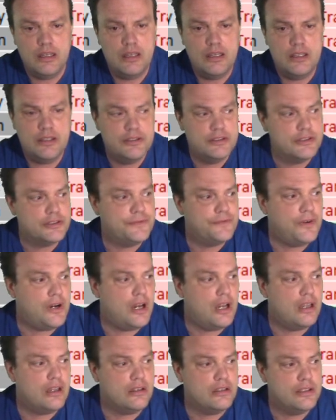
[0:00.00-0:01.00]
This
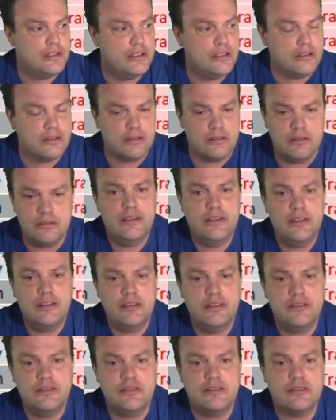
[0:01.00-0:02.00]
file here
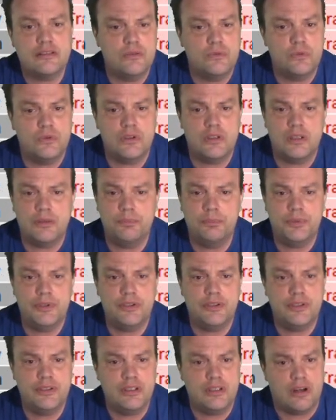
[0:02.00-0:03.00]
is what I'm
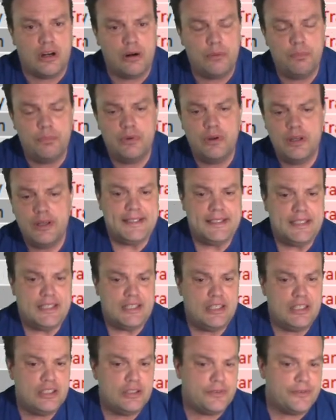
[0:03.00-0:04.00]
building up.
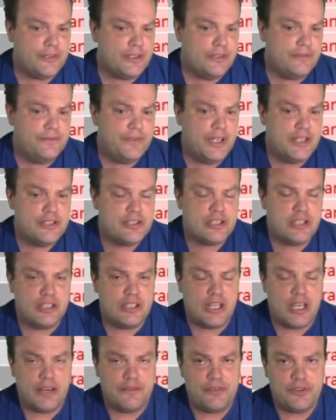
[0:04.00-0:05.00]
I'll eventually
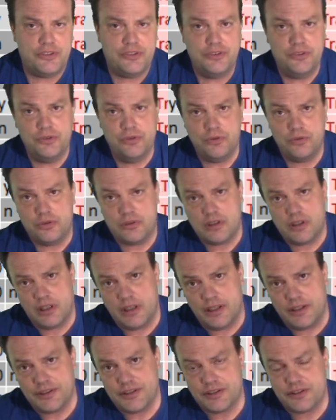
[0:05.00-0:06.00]
have a huge
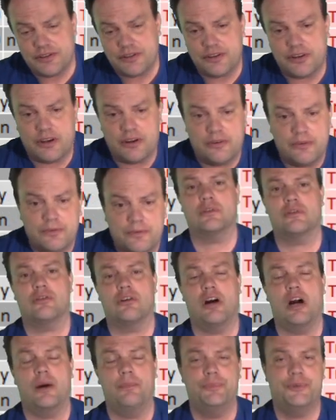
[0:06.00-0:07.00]
list of
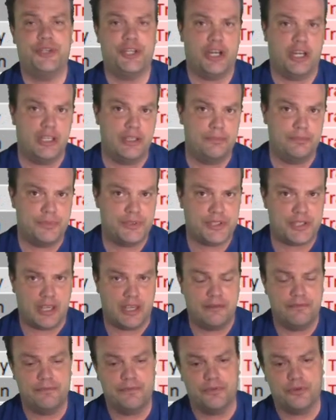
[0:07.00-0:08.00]
crop types
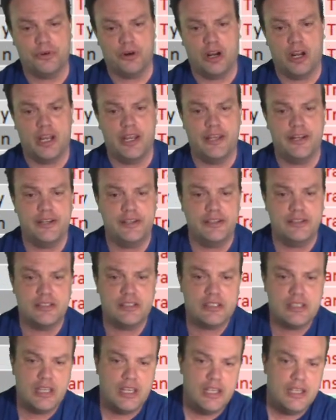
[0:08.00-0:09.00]
and
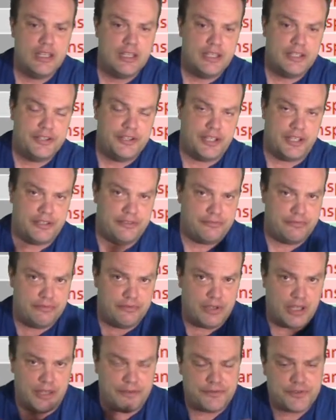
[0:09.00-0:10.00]
varieties that
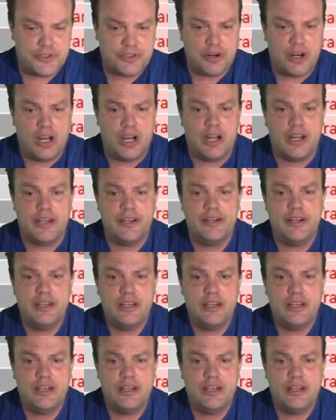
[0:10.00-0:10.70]
I've tried,